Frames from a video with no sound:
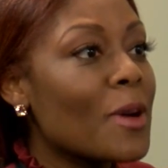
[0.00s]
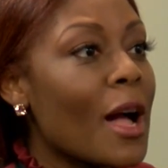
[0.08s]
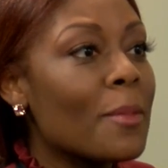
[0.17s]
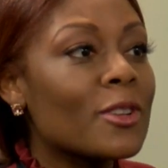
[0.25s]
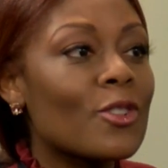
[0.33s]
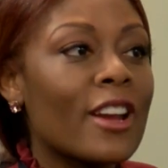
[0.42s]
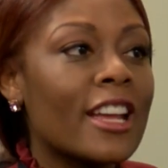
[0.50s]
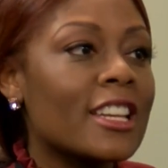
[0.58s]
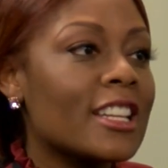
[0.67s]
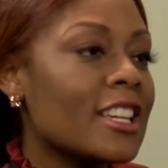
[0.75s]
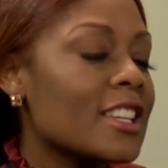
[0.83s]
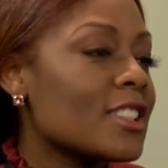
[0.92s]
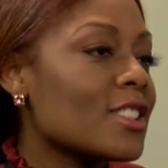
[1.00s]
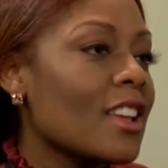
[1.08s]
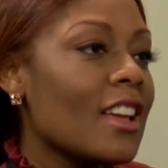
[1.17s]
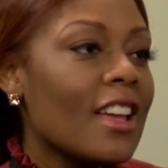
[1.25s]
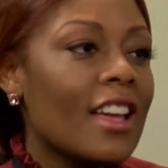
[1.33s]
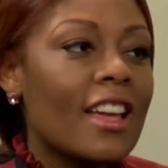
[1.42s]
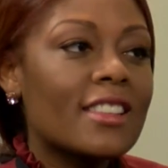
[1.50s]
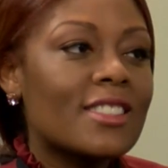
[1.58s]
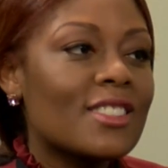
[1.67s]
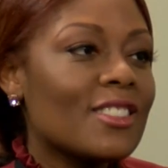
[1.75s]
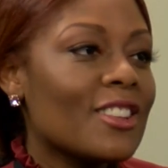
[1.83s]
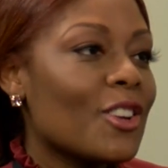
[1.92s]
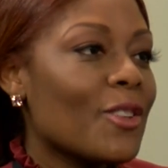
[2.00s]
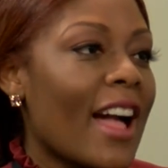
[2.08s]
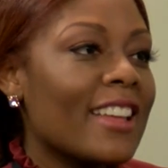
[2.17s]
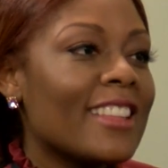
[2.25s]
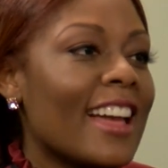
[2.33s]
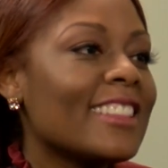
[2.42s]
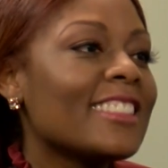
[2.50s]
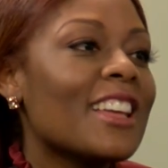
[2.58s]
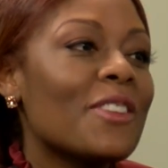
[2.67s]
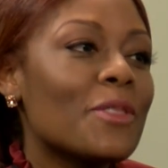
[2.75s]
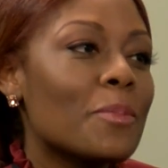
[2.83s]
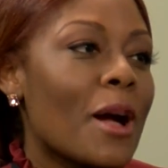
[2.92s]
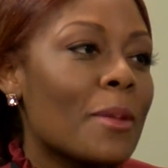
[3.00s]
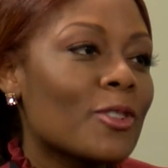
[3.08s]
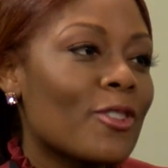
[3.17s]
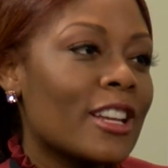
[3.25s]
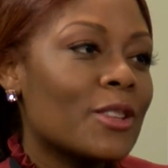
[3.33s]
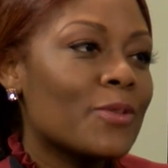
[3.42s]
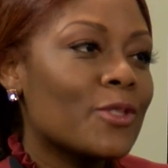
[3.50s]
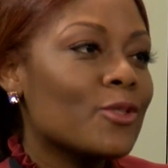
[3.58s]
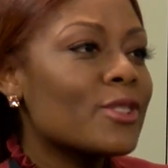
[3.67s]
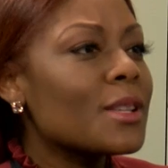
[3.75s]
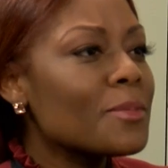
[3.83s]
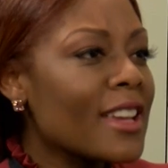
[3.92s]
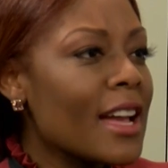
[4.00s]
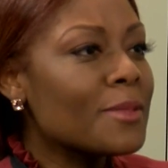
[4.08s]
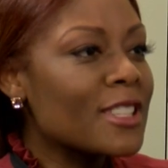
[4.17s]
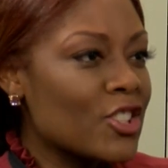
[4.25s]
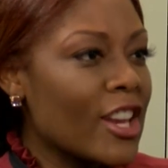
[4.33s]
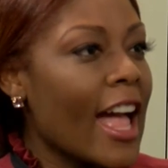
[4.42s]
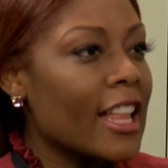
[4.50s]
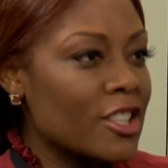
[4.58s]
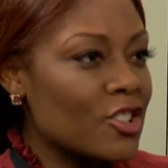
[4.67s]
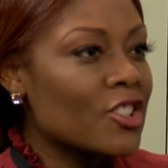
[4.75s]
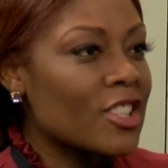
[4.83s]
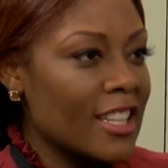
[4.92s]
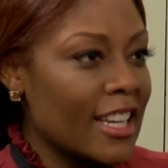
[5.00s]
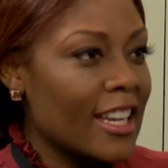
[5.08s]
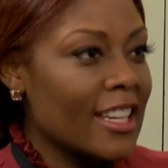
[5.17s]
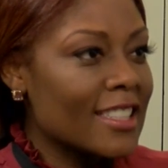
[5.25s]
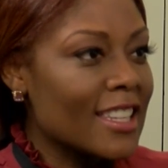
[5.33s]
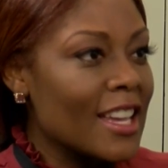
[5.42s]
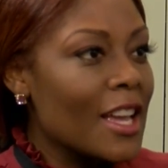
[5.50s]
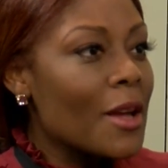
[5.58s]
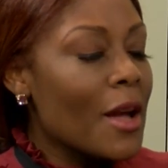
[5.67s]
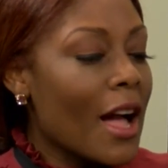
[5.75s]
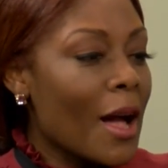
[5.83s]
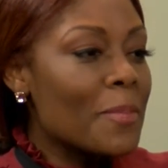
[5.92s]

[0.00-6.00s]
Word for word: Pomegranate is it's you know I, I love the pomegranate fruit sometimes a challenge to eat yes uh,